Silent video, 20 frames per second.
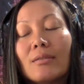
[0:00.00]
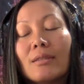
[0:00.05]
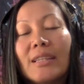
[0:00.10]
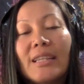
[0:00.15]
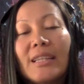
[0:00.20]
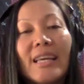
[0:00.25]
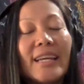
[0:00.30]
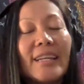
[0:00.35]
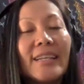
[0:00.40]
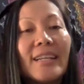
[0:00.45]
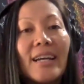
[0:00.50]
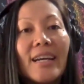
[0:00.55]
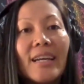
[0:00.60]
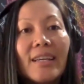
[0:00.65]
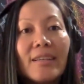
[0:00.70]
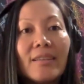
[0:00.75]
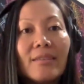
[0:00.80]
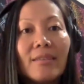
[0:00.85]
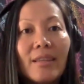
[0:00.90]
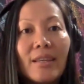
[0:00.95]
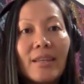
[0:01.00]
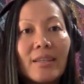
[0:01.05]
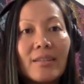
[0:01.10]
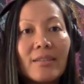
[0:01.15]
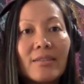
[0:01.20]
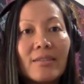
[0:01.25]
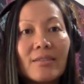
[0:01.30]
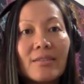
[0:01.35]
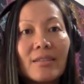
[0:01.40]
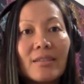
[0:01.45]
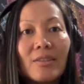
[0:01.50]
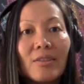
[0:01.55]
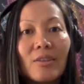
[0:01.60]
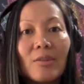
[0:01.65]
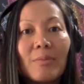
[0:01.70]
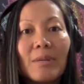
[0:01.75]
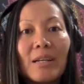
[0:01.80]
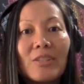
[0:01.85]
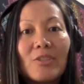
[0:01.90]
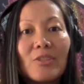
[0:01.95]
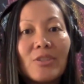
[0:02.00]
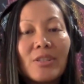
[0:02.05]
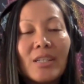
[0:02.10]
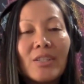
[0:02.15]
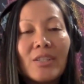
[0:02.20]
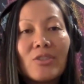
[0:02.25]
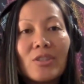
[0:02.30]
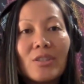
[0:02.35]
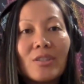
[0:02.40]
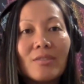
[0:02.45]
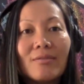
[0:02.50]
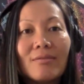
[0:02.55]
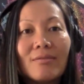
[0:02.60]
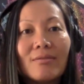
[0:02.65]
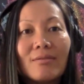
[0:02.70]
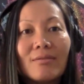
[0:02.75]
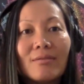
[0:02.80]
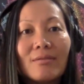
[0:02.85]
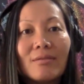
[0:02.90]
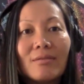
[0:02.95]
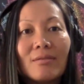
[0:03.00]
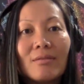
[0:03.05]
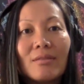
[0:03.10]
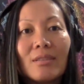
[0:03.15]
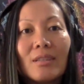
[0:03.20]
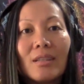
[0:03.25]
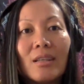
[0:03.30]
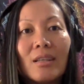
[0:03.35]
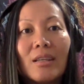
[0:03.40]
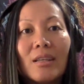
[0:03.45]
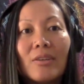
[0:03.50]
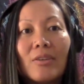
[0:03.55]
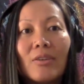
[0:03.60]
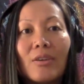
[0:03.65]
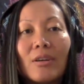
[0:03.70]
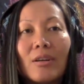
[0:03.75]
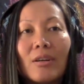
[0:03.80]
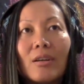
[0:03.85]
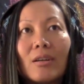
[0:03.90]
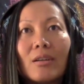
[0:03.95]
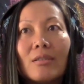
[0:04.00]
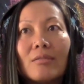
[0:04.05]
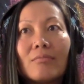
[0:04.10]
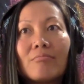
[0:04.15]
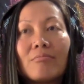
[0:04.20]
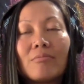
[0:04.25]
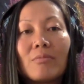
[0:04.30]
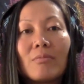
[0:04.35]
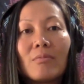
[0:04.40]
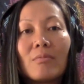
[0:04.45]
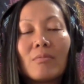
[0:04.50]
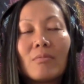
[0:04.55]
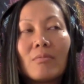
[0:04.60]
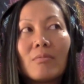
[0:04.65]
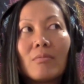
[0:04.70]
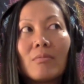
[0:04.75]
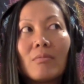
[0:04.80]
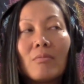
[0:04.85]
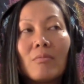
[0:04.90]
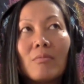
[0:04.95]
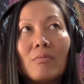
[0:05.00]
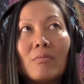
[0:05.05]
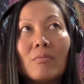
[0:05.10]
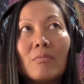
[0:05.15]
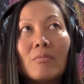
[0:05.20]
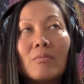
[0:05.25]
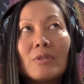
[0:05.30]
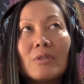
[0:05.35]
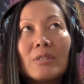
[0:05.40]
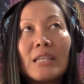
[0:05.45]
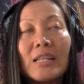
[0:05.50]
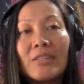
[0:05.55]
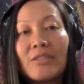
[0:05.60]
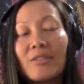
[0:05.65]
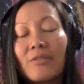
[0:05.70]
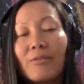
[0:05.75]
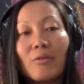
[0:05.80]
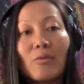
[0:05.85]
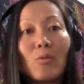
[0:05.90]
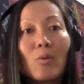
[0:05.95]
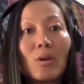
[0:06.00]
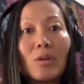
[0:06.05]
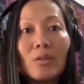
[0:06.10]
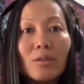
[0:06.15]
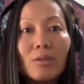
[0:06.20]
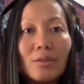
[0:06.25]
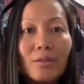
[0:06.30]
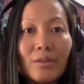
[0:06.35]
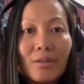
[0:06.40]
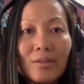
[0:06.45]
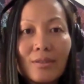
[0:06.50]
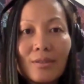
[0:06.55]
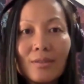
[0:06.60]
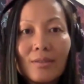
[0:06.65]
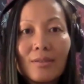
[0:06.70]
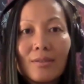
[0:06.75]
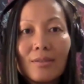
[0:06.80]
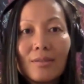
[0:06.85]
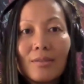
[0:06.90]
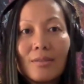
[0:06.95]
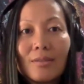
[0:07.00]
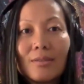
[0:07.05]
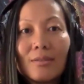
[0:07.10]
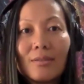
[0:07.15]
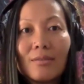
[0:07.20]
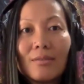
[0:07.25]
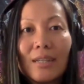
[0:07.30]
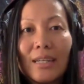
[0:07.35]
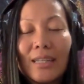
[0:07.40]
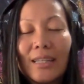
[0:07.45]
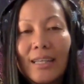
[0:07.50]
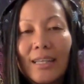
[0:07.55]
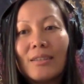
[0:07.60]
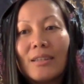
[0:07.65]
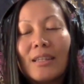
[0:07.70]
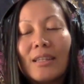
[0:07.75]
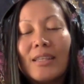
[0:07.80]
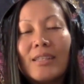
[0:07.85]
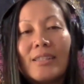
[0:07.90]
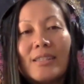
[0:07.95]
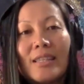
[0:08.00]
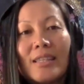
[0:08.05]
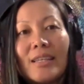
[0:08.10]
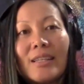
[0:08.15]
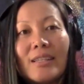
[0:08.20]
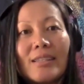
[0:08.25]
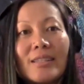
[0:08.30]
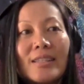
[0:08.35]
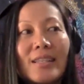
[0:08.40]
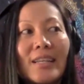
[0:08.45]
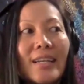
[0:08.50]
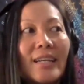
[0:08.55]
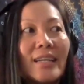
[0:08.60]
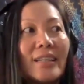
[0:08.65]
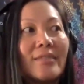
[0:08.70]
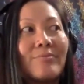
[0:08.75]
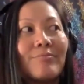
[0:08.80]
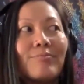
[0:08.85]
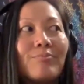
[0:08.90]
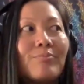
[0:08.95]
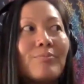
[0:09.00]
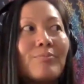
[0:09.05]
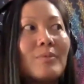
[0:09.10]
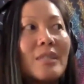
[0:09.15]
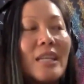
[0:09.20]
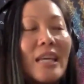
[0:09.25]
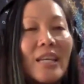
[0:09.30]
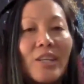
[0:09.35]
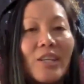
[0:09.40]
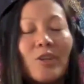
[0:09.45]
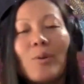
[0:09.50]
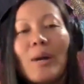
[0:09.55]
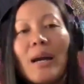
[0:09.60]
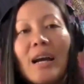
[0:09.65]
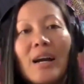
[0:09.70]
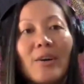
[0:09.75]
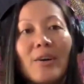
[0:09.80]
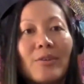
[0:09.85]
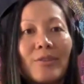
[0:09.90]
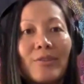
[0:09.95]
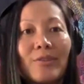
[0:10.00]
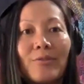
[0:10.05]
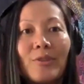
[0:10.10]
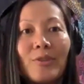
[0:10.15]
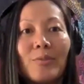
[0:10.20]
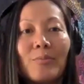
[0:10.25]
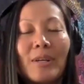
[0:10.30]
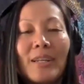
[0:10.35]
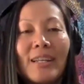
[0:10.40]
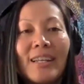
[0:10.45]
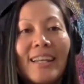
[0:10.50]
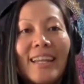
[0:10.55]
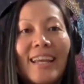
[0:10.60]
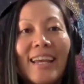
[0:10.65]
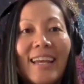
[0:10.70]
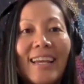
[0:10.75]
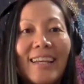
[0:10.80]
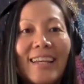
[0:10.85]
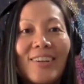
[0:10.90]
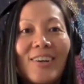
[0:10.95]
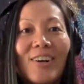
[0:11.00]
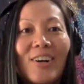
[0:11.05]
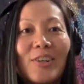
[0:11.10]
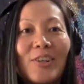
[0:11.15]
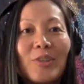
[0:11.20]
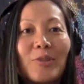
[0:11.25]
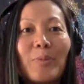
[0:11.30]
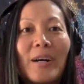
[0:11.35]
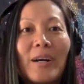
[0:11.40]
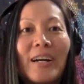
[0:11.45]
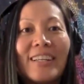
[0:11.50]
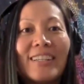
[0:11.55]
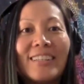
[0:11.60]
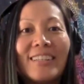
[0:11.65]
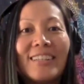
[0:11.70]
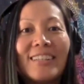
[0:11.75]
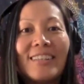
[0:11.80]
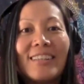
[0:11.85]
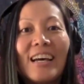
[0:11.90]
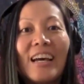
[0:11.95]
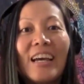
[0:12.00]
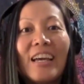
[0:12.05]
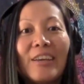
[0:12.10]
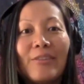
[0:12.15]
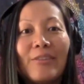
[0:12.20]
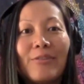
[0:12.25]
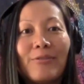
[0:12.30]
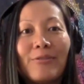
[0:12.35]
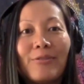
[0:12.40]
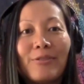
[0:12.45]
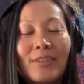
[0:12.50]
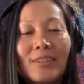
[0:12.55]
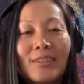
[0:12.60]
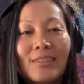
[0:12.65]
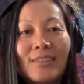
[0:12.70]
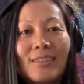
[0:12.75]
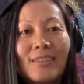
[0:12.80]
they ignite things in our imagination, in our sense of the world, right? These things like take you out of your mundane autopilot life